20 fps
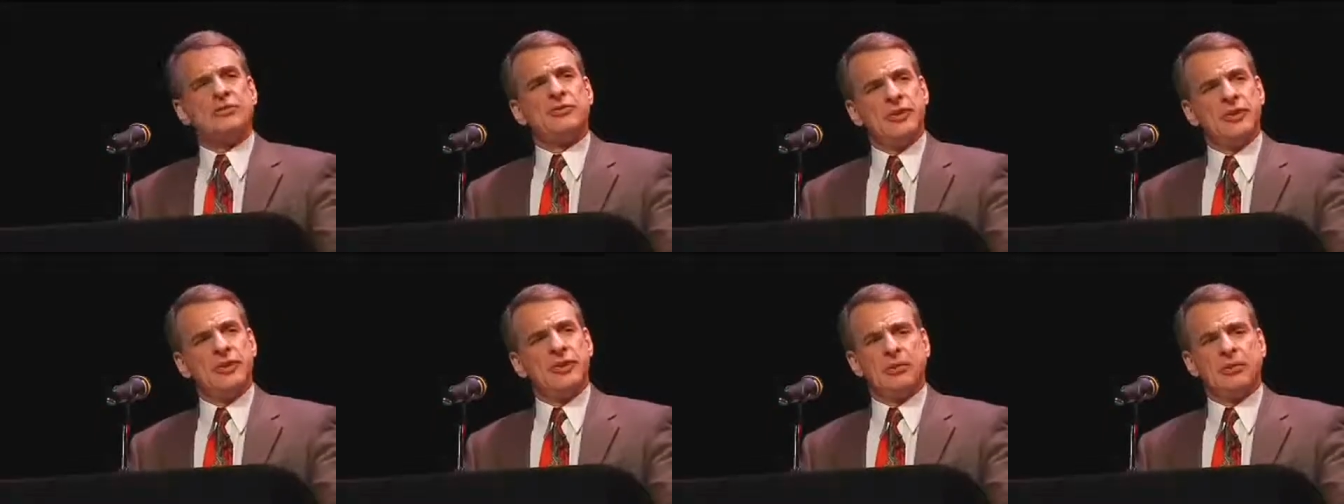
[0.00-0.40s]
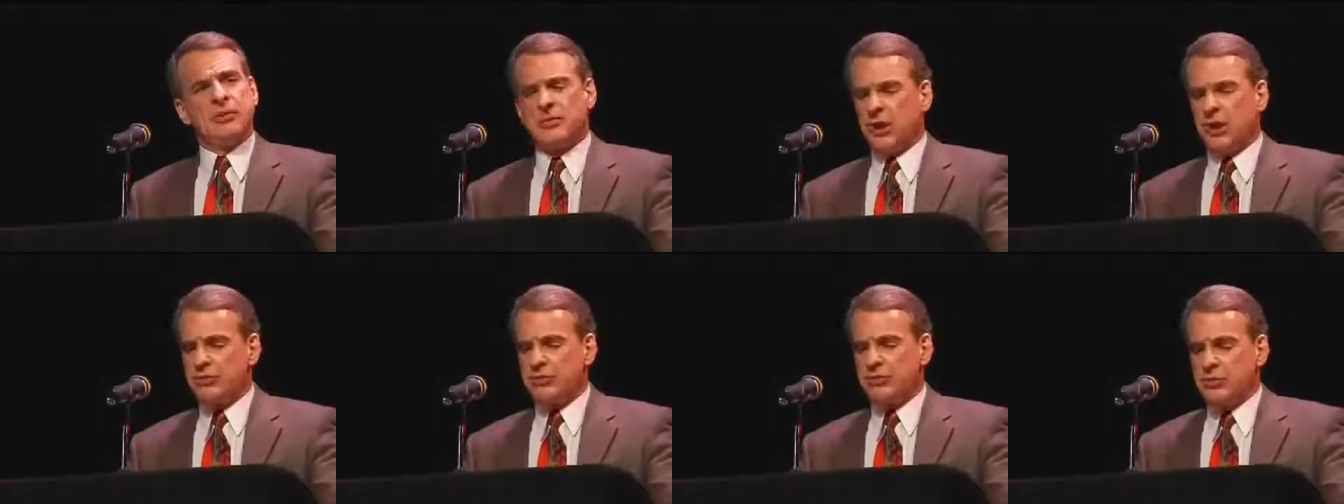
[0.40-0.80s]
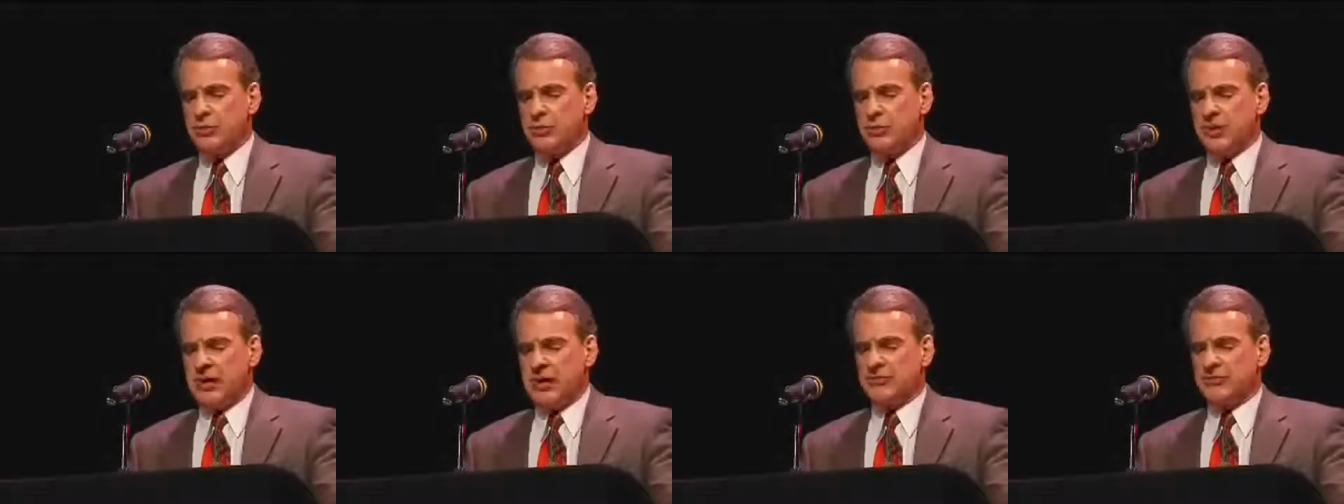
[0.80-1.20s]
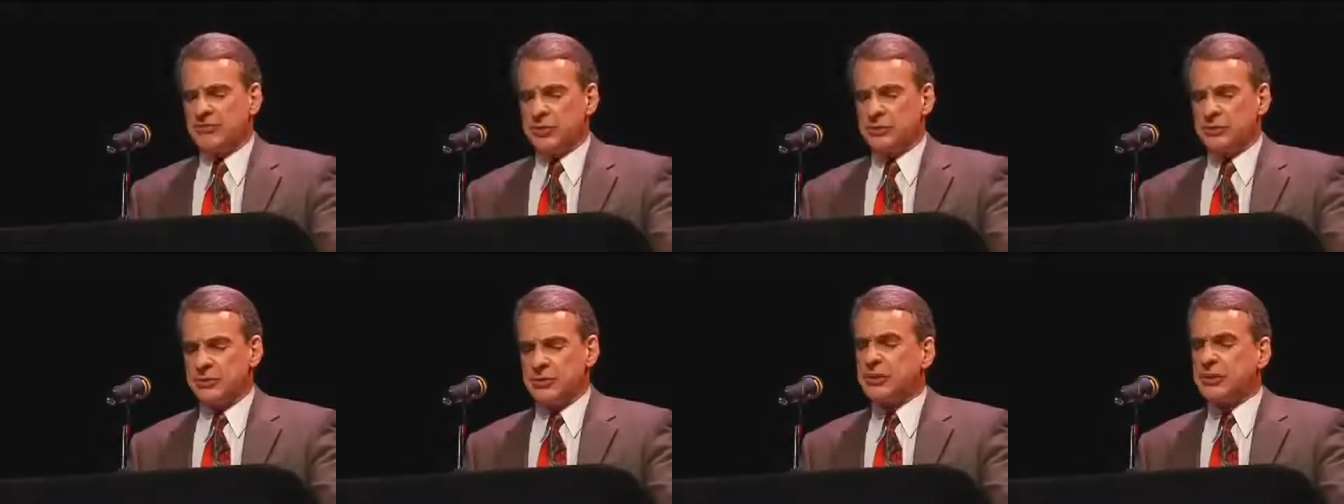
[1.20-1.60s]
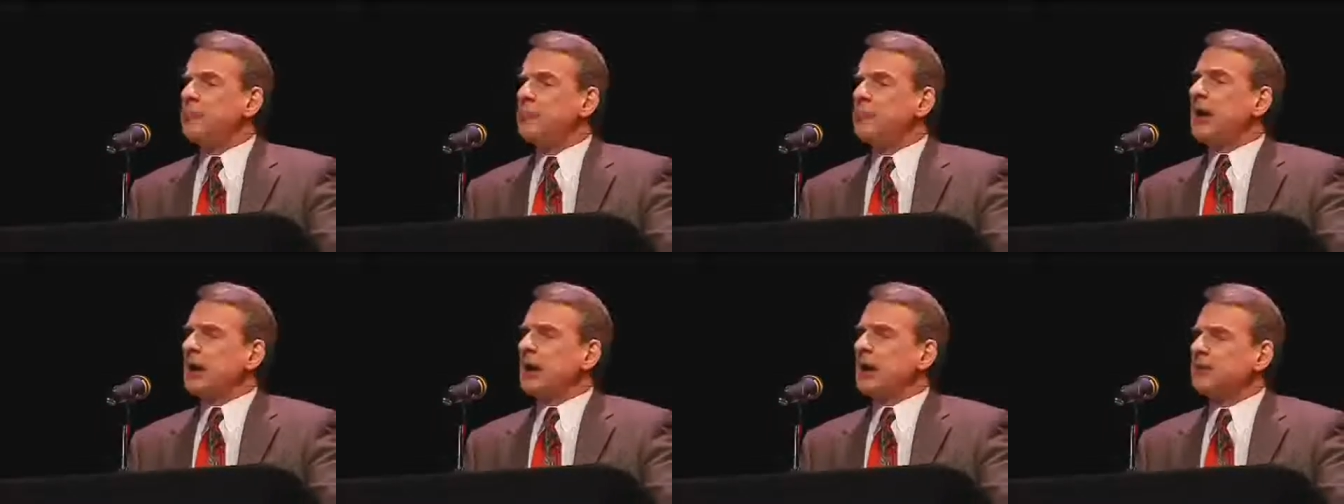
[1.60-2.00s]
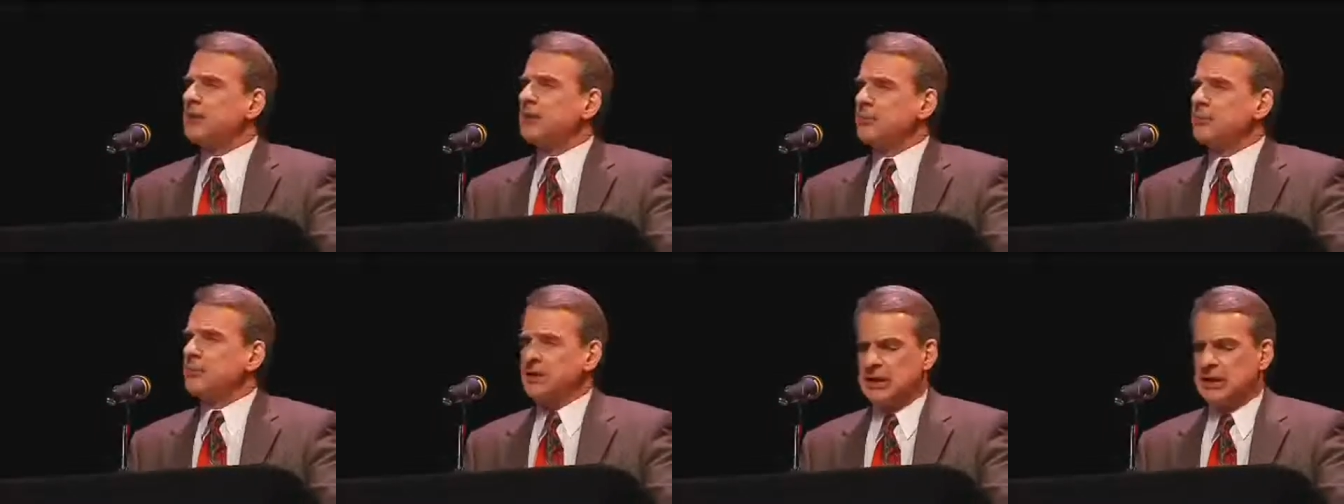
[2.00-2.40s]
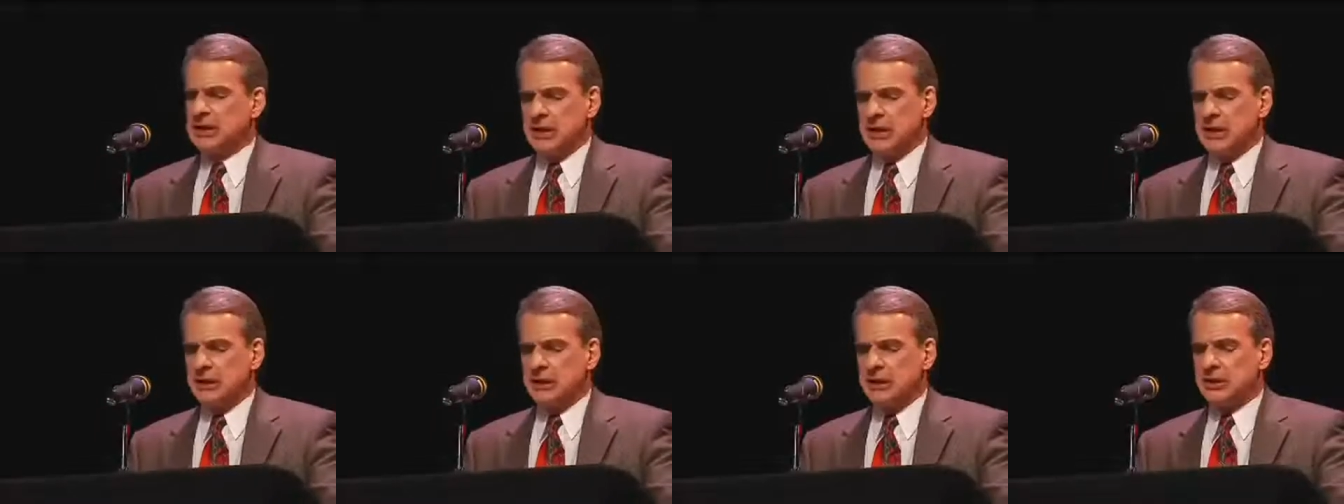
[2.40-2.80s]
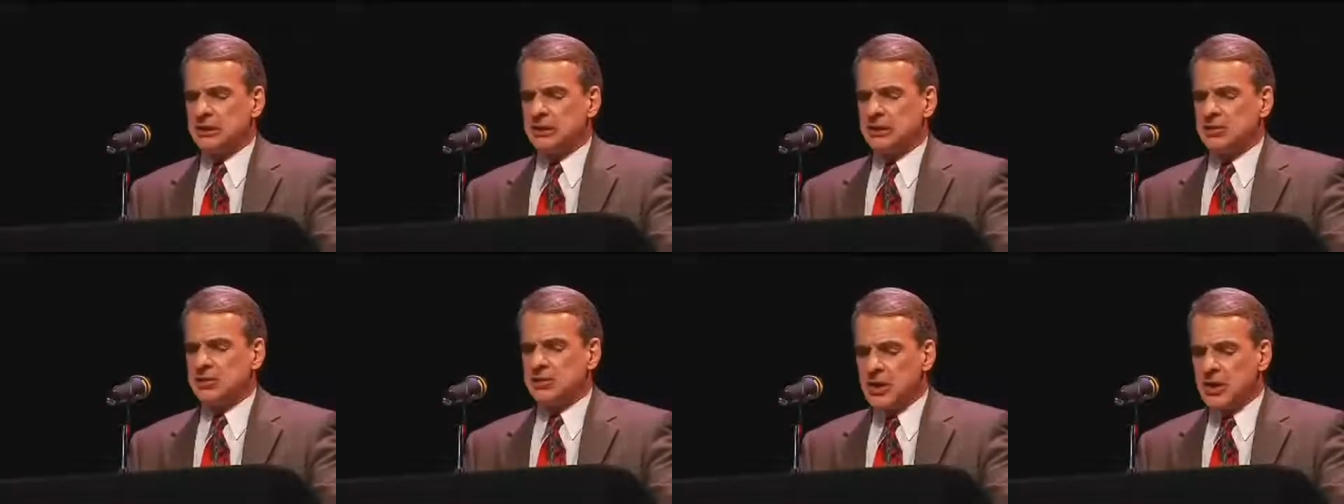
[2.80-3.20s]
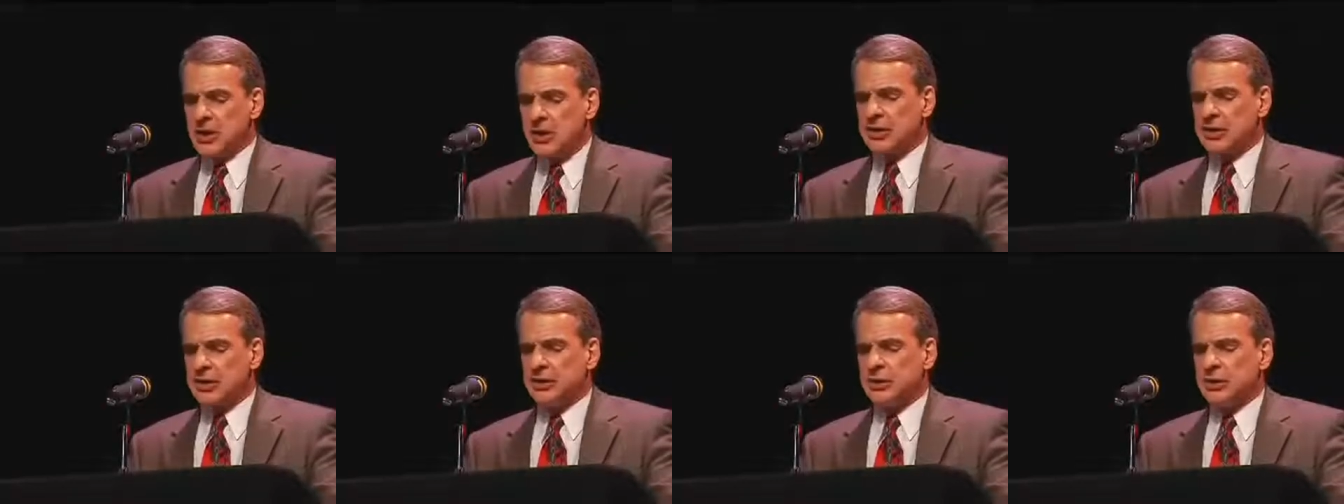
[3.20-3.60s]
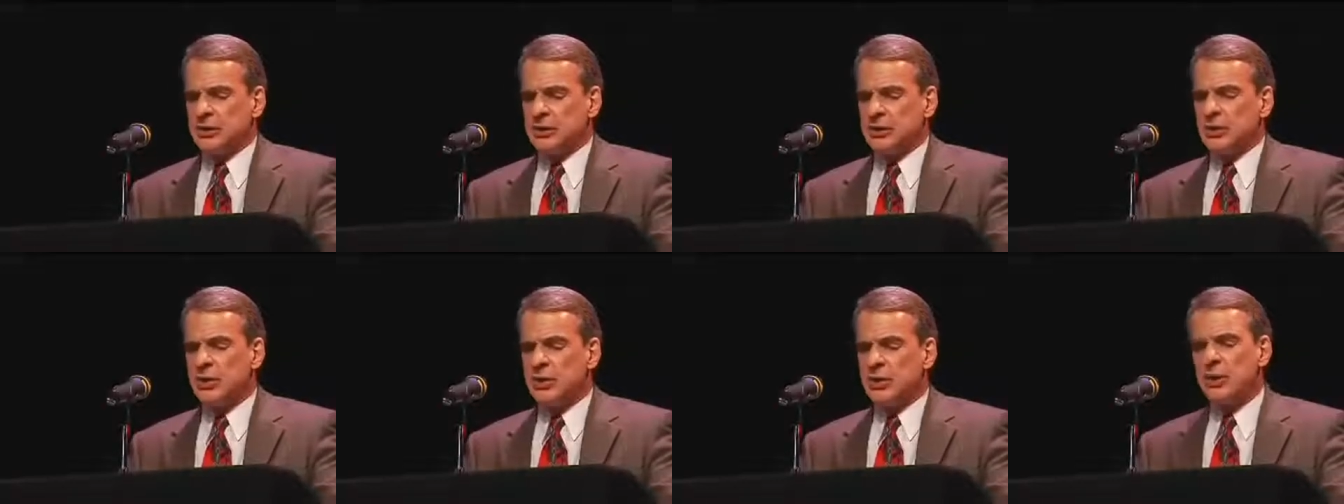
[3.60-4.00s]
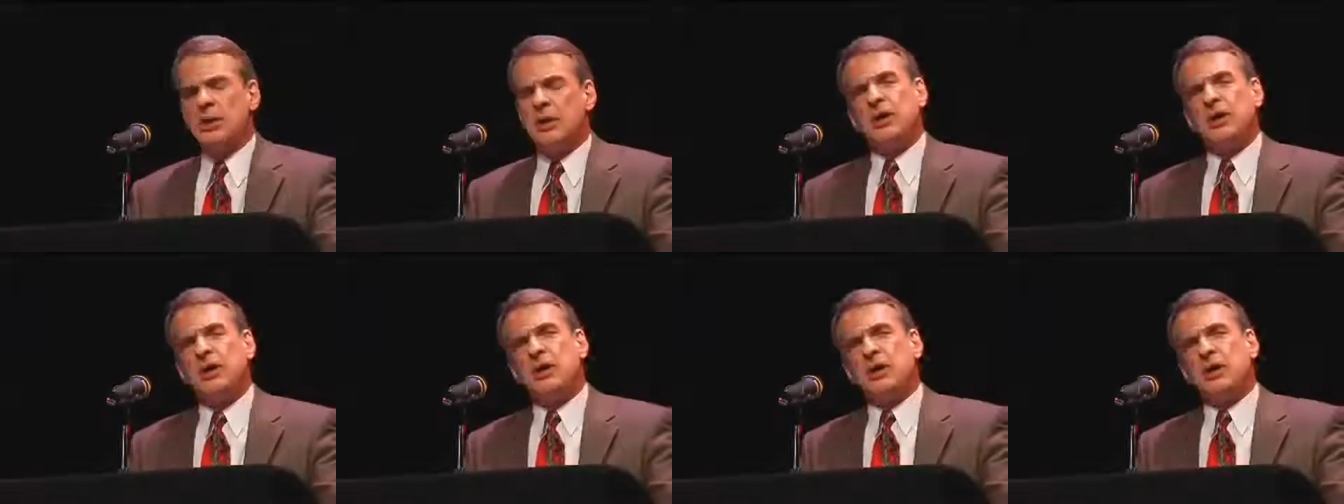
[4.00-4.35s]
the film of human evolution back to the beginning and start anew,